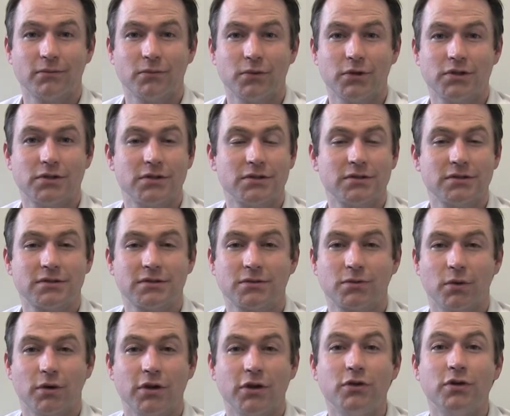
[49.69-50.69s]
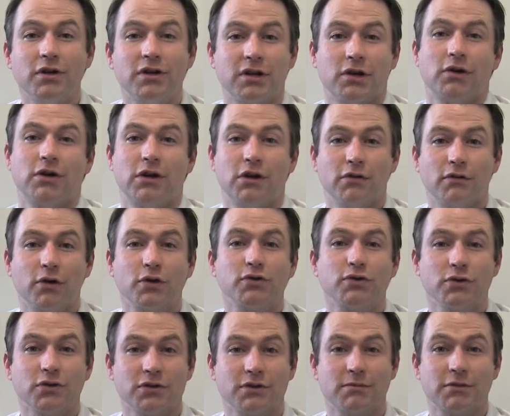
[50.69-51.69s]
which is what Unitarian
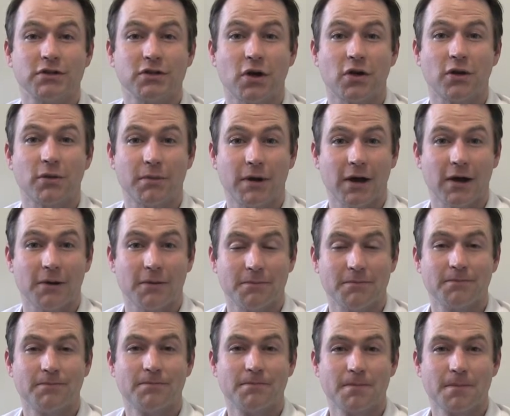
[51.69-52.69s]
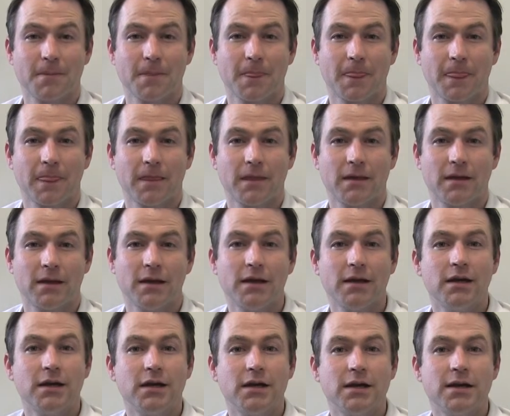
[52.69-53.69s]
Universalism is all about.
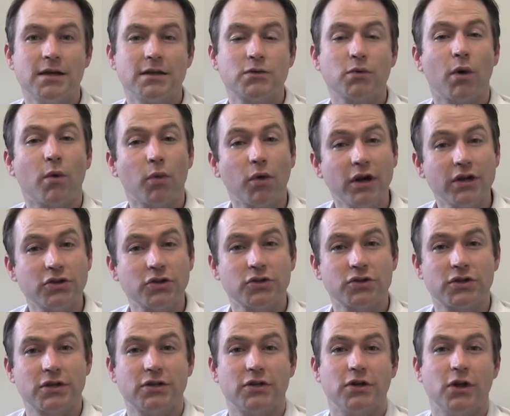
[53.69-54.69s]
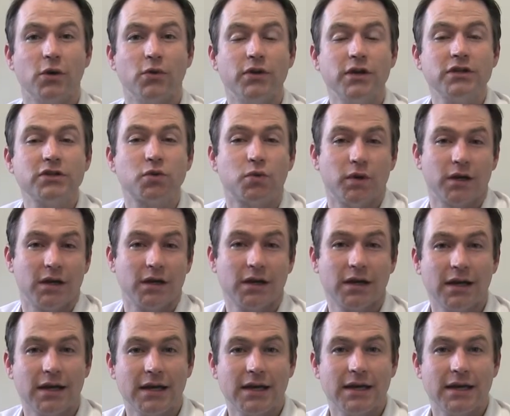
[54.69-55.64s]
So, what we're interested to know this week